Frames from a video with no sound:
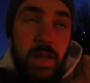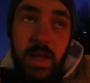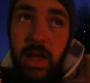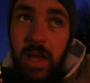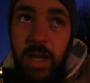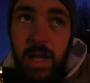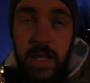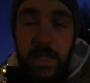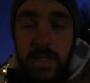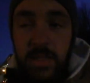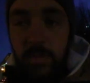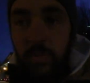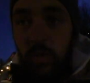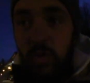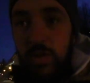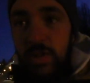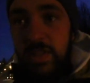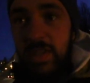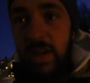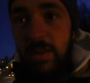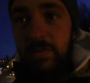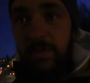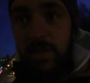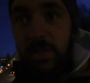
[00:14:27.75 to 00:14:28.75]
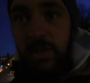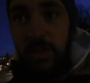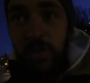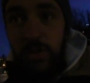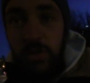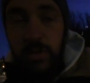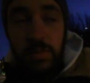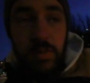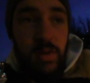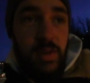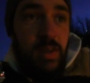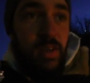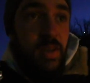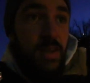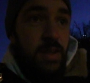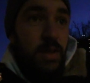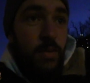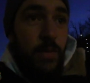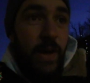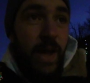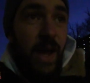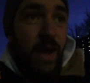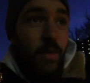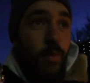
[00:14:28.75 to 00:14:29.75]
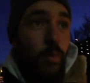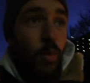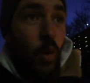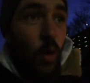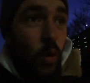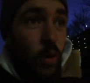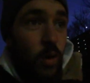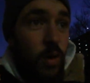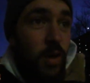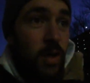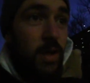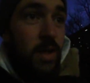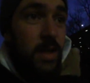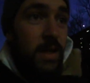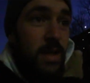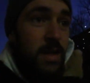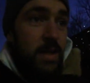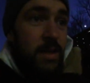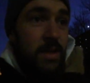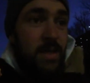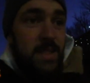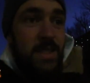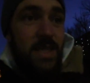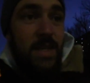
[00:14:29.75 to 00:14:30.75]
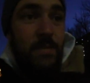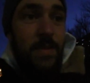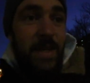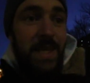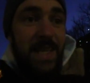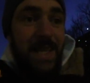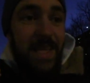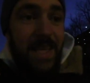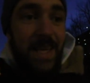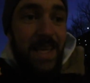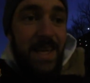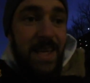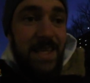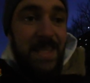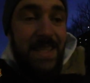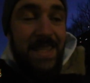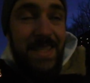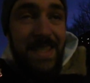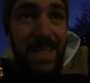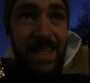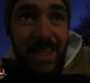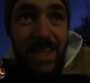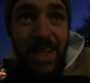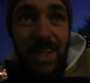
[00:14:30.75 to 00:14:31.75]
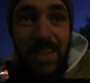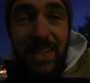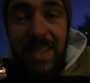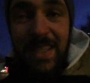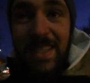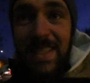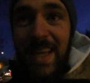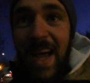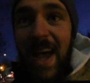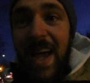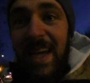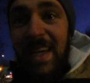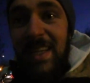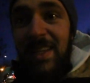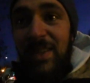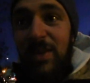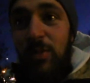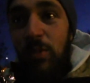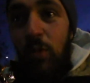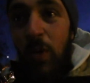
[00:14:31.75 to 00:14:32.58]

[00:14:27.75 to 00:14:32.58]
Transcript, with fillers: I got some more stuff to do. We got more CBD geese still on the site,